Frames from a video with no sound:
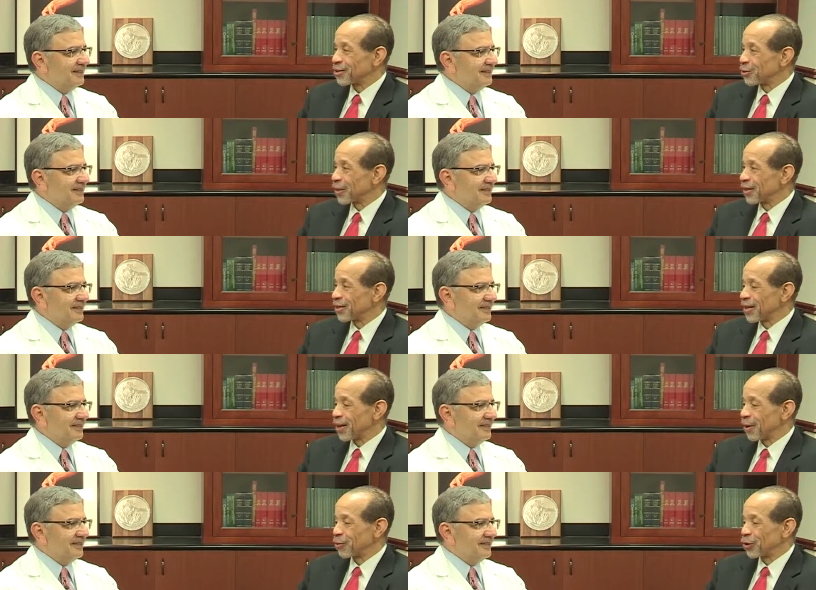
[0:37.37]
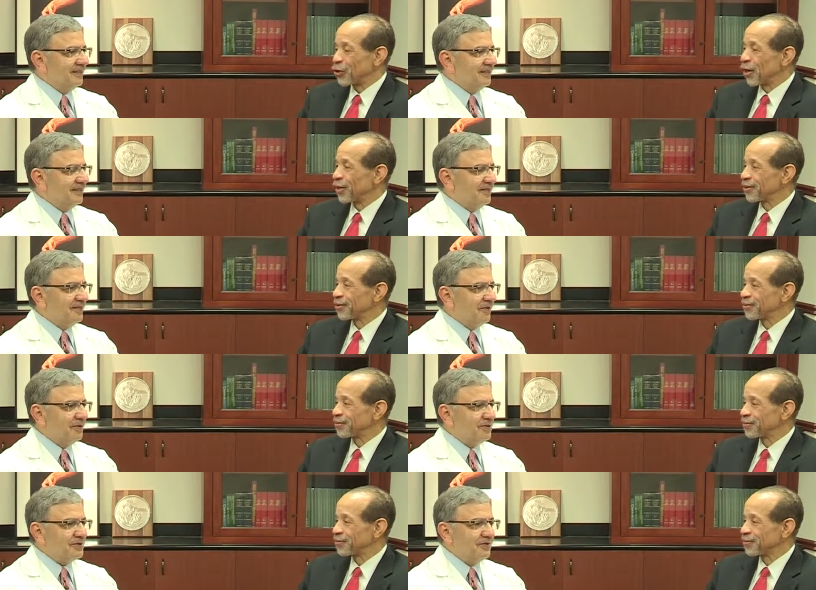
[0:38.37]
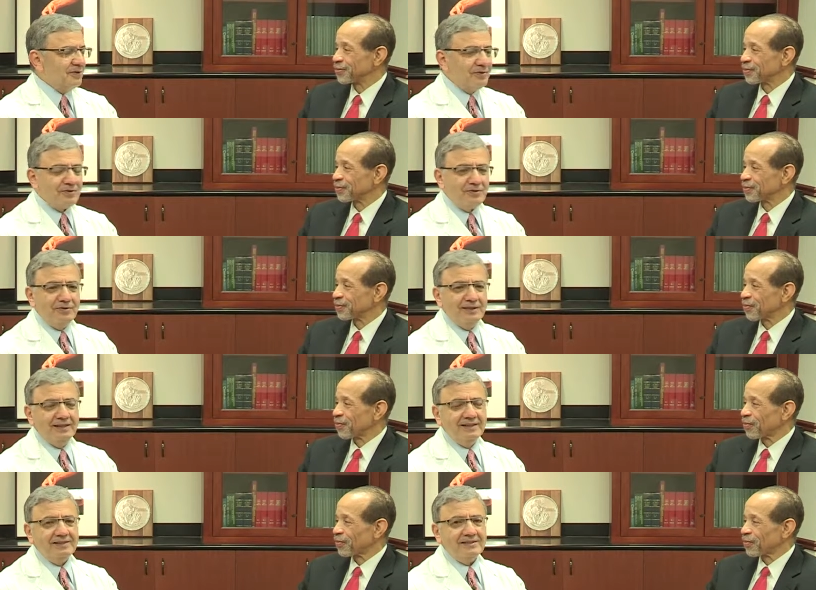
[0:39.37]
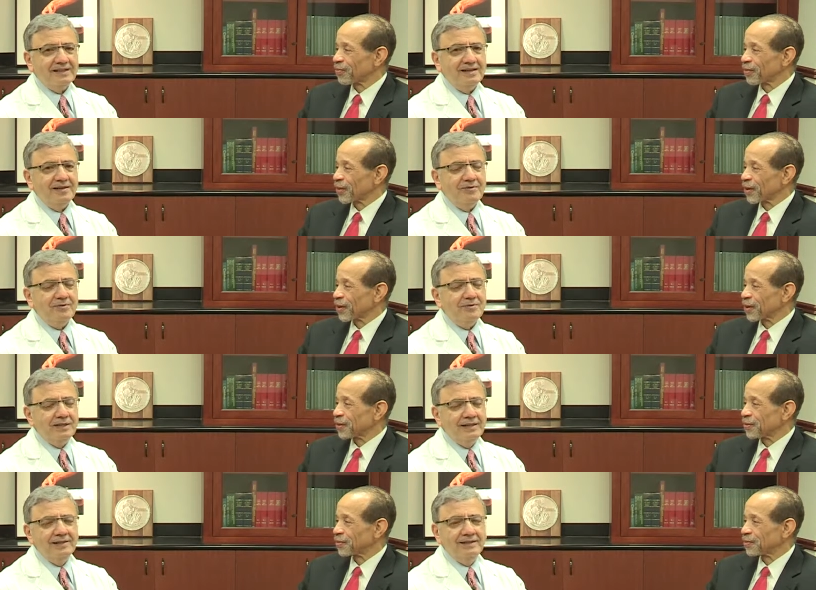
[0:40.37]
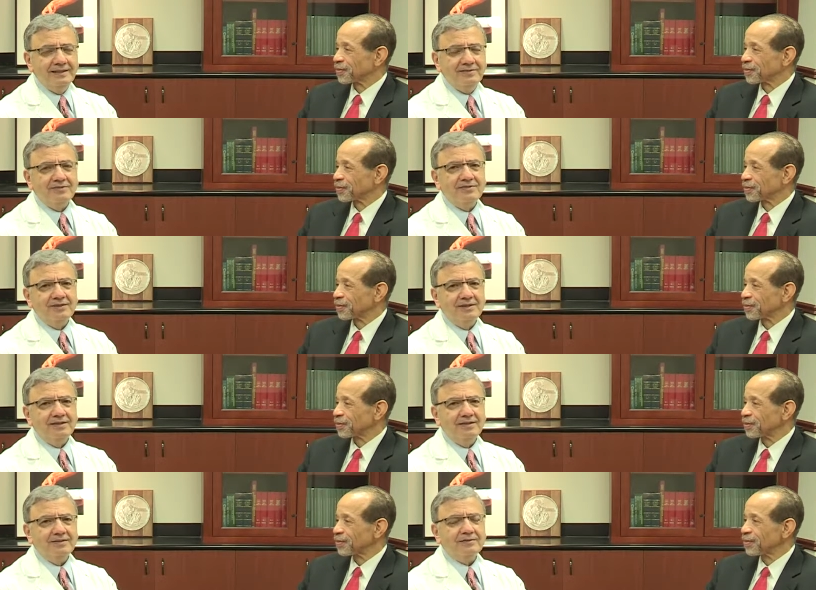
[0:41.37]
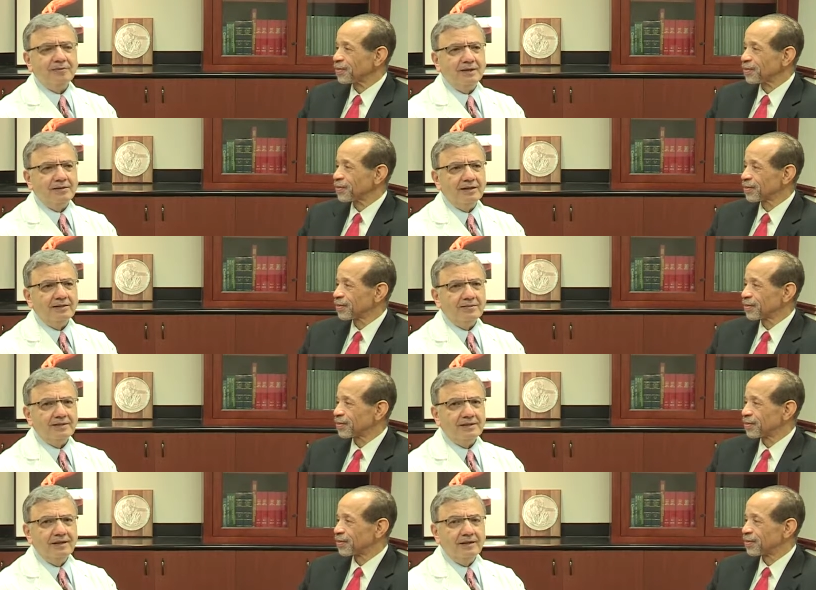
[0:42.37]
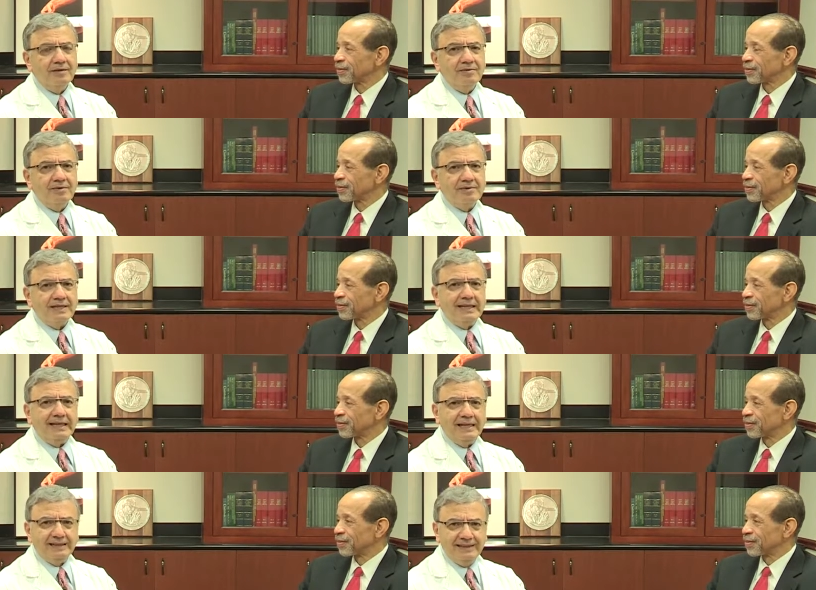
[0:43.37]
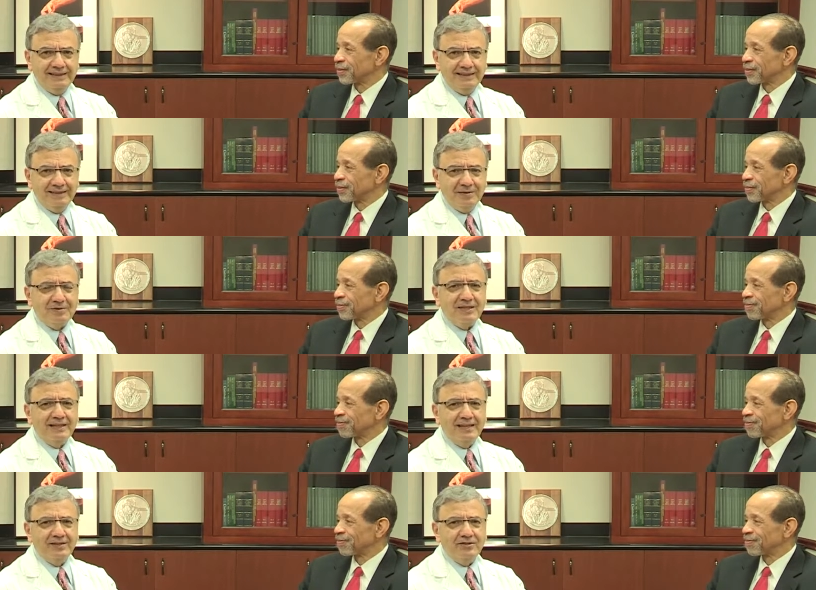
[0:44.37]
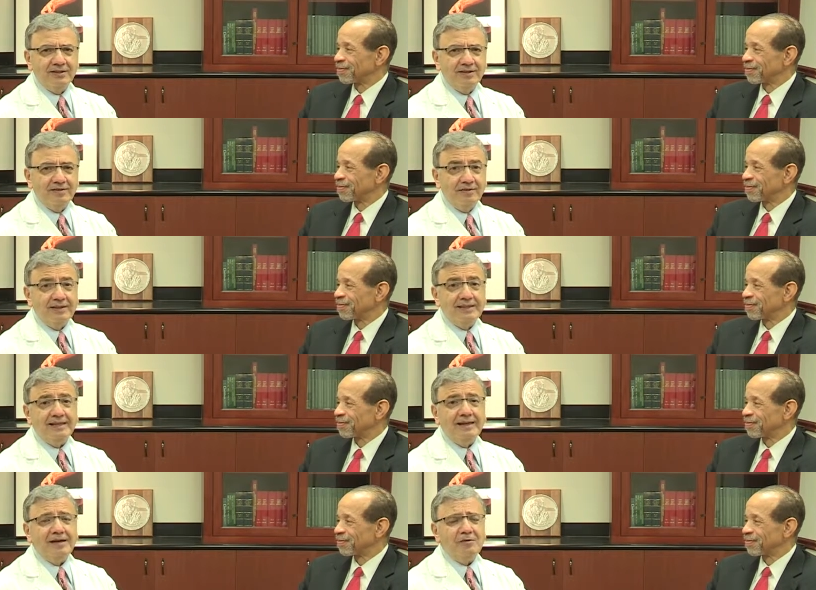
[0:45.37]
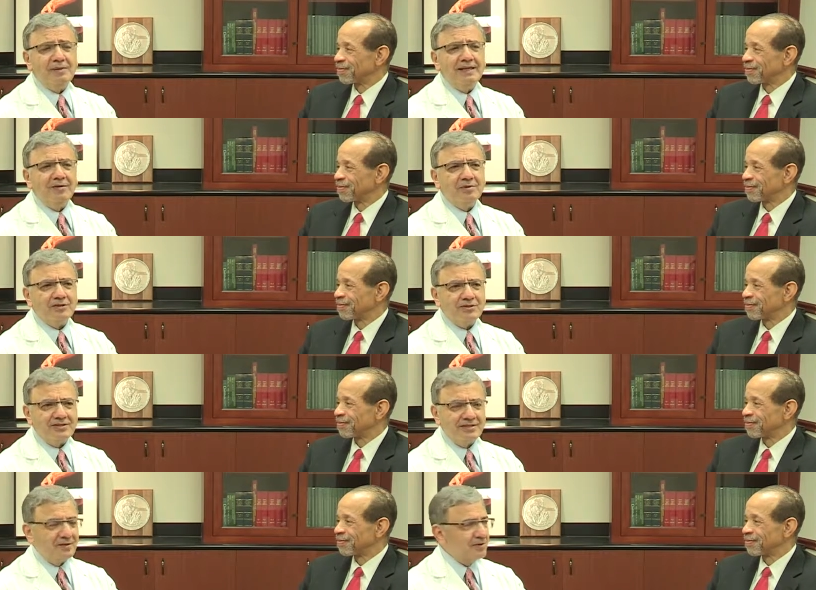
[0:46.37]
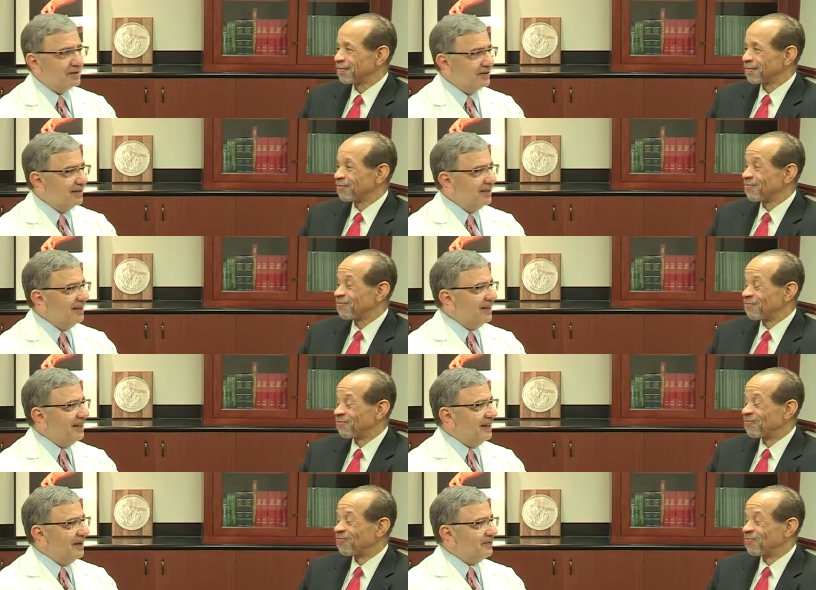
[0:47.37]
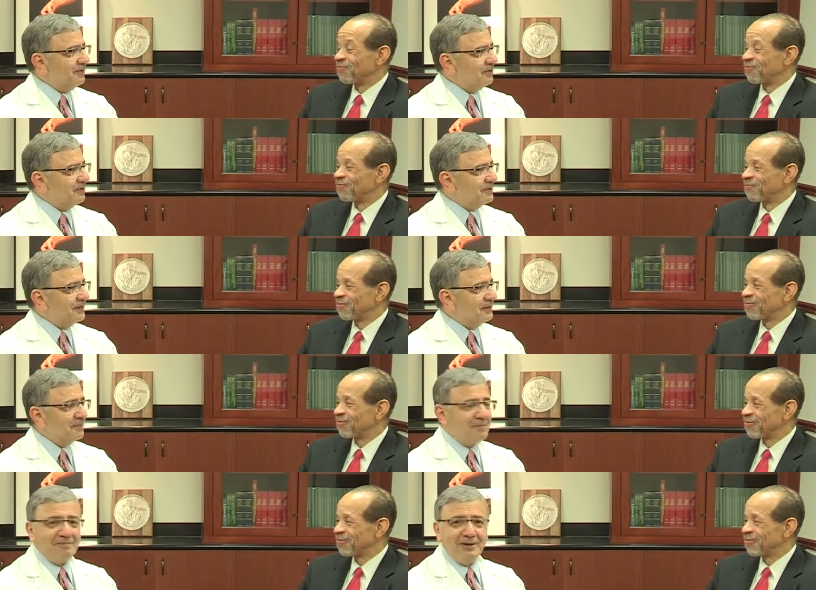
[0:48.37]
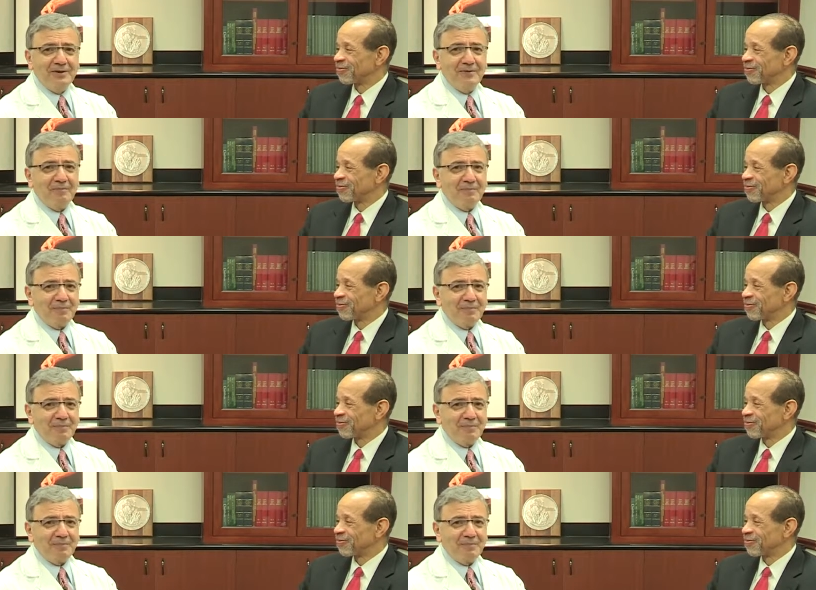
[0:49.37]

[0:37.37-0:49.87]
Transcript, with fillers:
Speaker 1: tremendous time. I appreciate it.
Speaker 2: For those of you who are joining us, uh, you really need to see this Grand Rounds. And it was enlightening, it was engaging. You can tell how many questions there were afterwards. Um, you know,